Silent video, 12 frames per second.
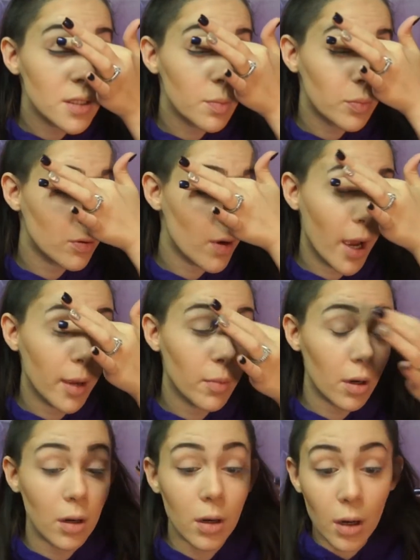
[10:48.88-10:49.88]
as a
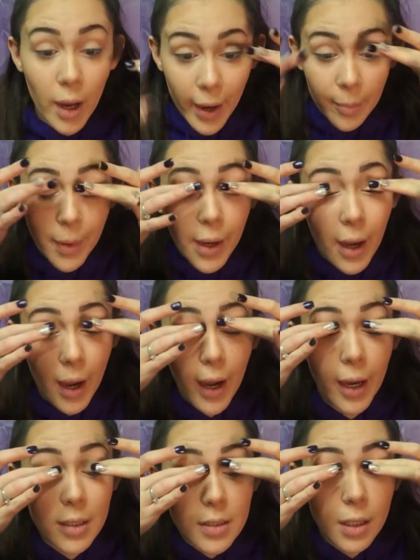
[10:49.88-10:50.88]
primer on my
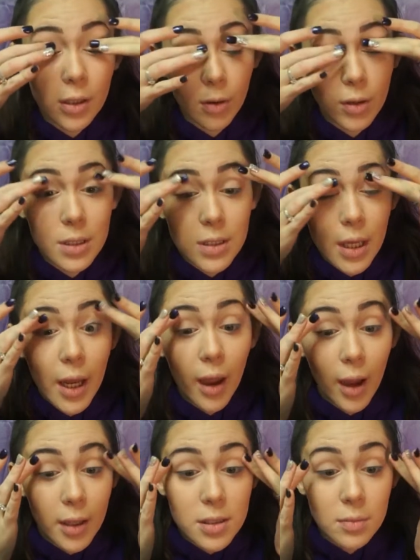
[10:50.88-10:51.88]
eyes, I noticed that
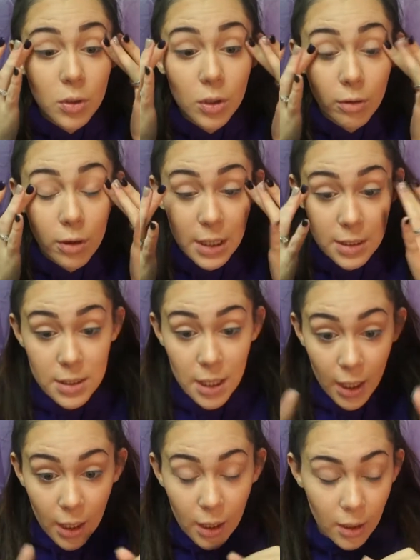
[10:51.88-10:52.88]
I had some
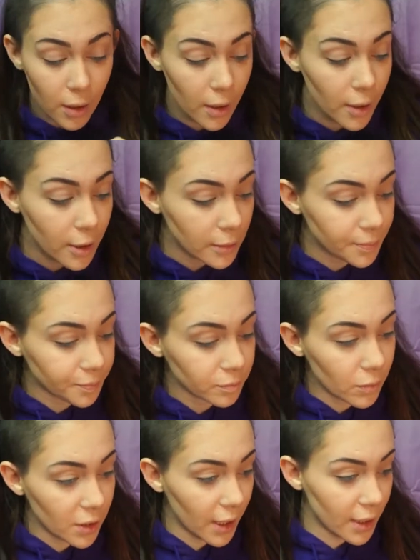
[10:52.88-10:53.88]
creasing,
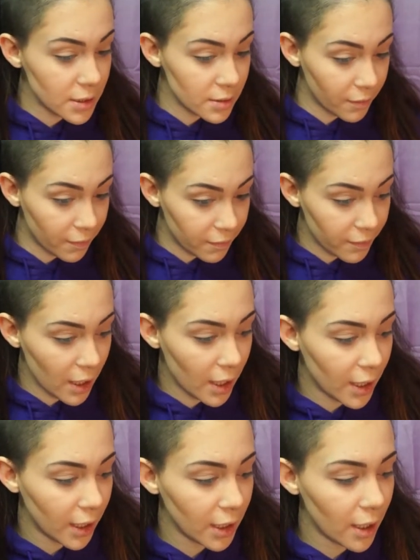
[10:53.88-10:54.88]
but that's
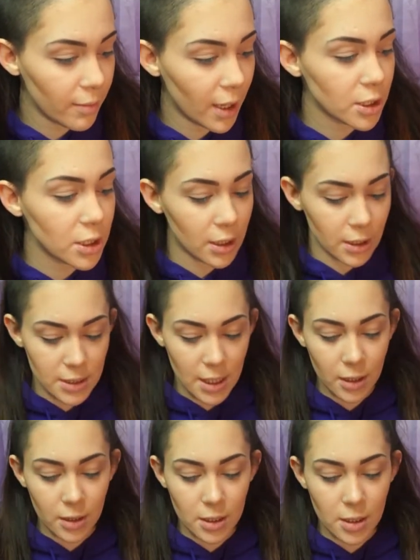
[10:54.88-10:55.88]
fine. I'm actually gonna take
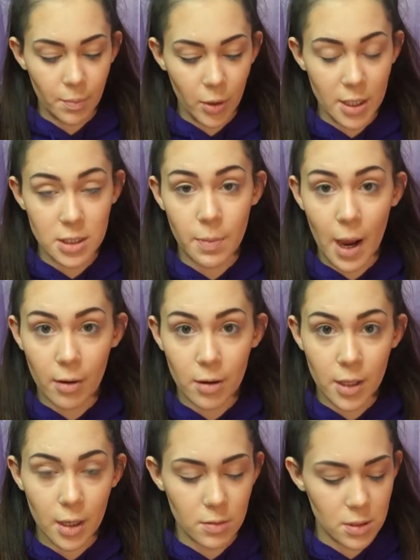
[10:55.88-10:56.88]
the pressed powder
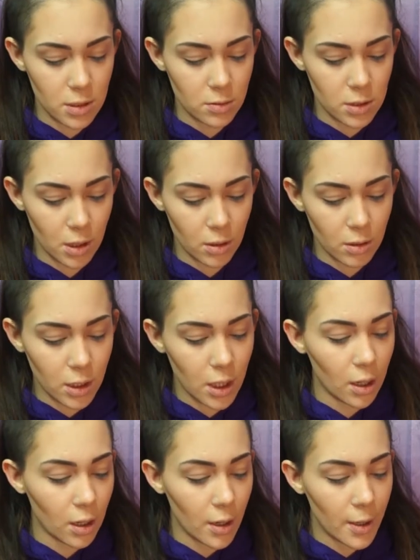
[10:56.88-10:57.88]
that I was using
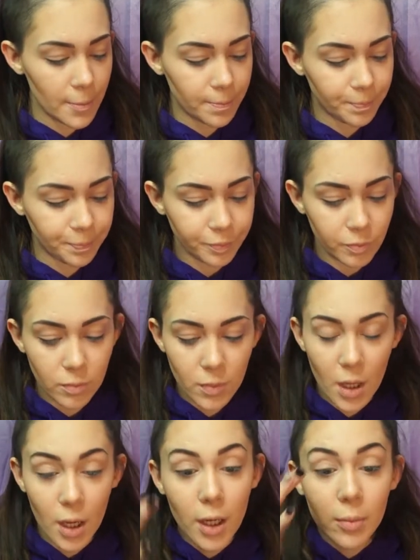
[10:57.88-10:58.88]
earlier,
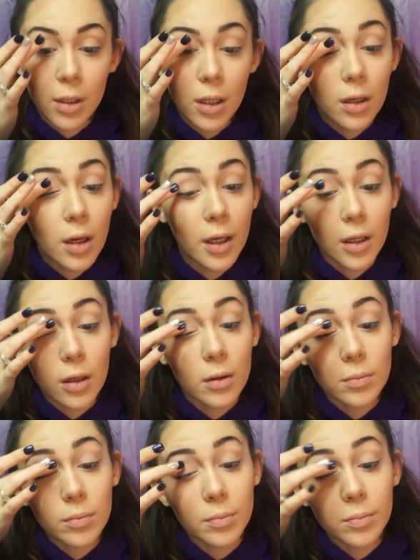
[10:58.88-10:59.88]
and I'm gonna kind of
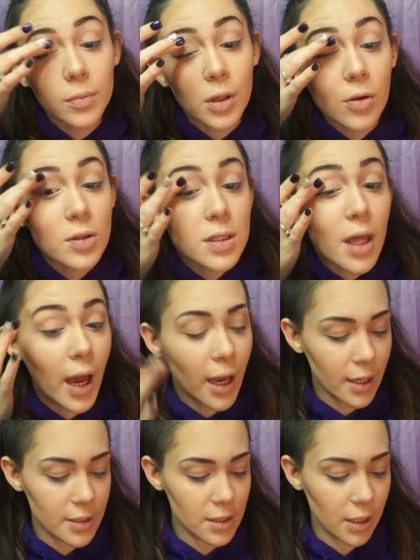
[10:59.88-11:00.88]
use that
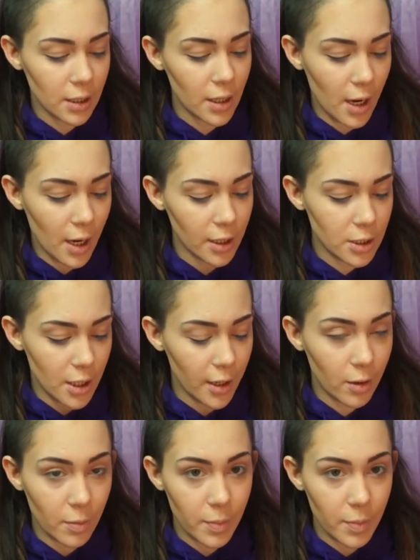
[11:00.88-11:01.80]
as like an eyeshadow